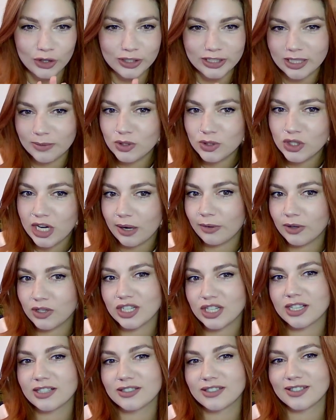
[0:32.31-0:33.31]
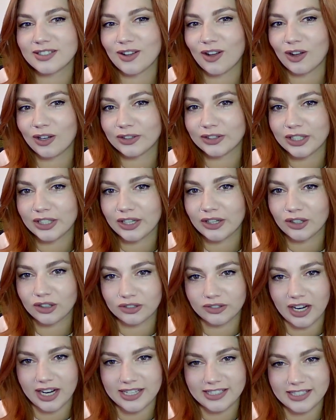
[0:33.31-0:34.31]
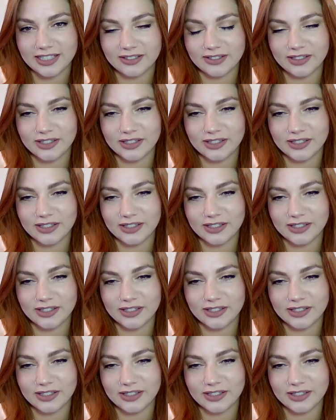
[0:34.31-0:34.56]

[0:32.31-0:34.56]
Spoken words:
some shower chances on the horizon.